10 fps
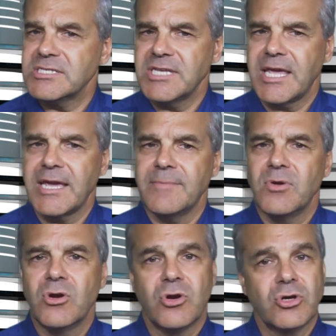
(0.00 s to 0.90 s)
exam
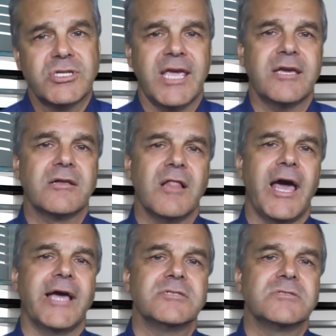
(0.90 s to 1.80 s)
or take a
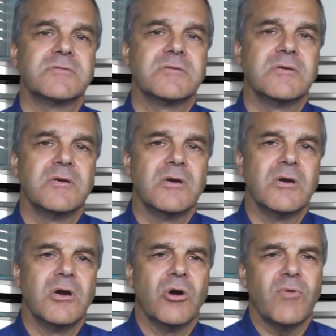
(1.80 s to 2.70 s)
class.
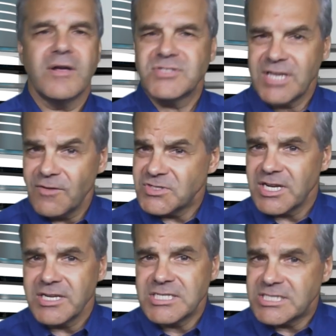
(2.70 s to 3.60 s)
While
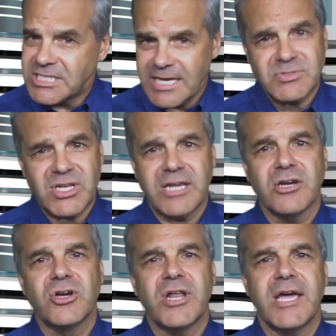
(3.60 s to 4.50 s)
self-study seems like a
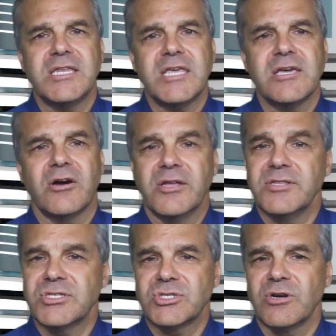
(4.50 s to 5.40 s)
good idea on
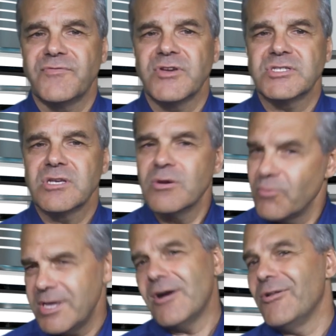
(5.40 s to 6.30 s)
the surface,
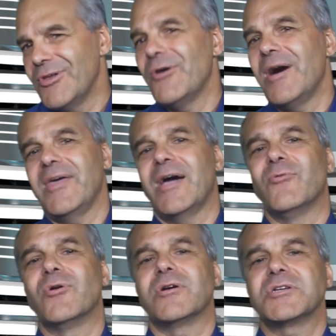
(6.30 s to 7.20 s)
we all know how that
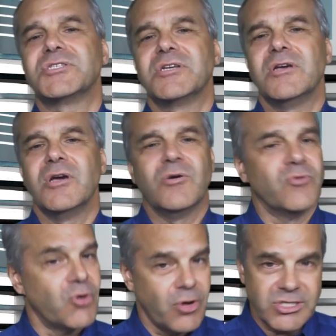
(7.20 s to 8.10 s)
works.
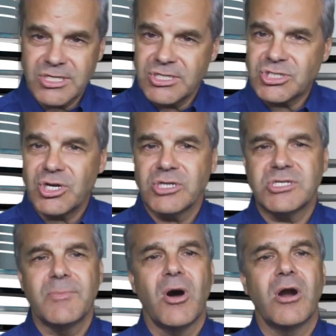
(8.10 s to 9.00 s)
We're always going to start
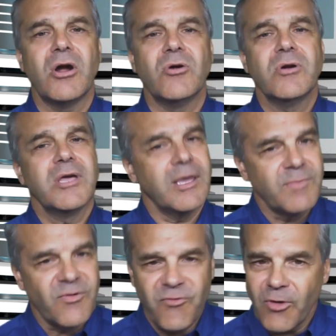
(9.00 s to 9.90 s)
tomorrow,
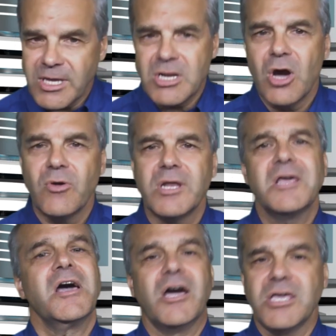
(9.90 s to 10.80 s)
and before you know it,
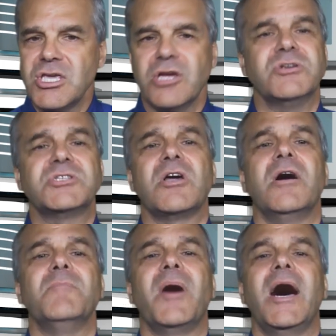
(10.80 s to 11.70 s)
a year has
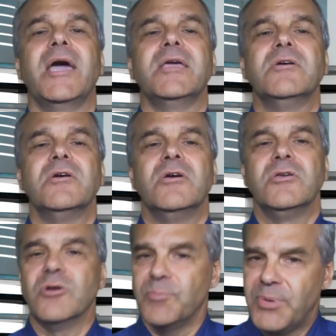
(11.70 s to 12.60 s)
gone by,
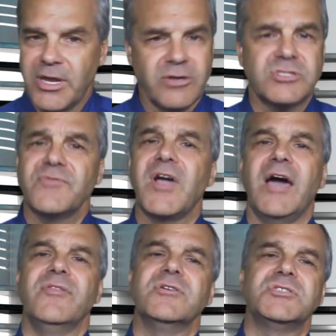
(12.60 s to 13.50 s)
your peers have
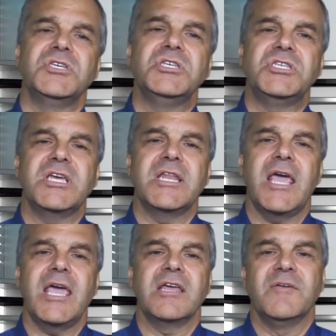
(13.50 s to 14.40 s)
gotten their
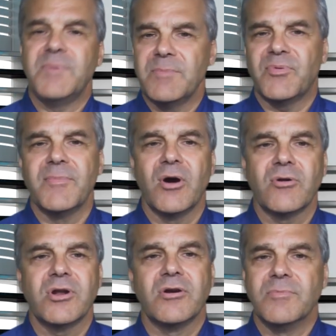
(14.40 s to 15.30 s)
CCNA and have been
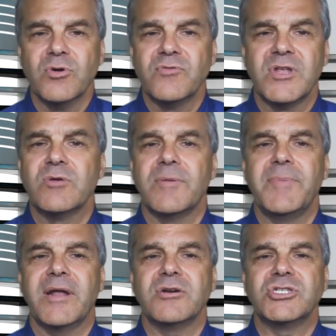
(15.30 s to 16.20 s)
promoted or moved into a
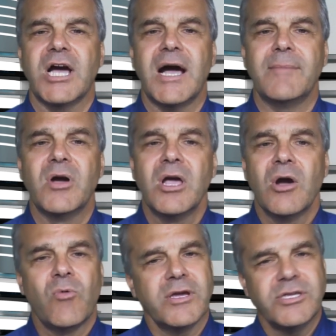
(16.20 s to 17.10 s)
better job,
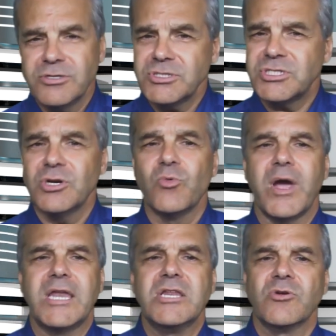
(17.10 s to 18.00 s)
while you're still
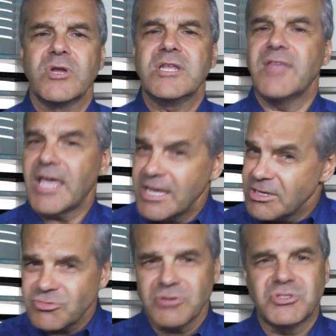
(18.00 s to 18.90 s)
waiting to read the
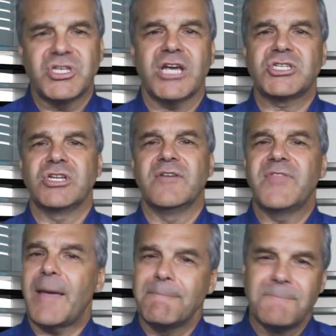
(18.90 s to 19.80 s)
intro section of
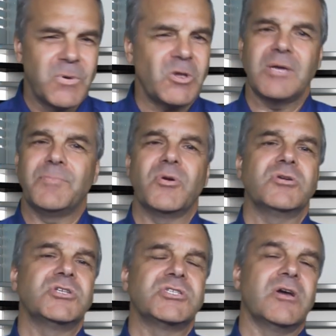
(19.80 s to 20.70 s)
that book you
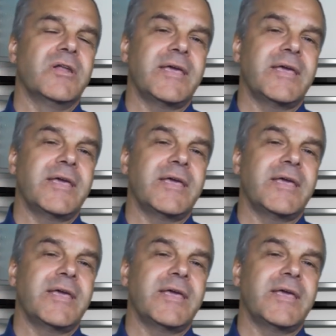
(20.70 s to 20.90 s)
purchased on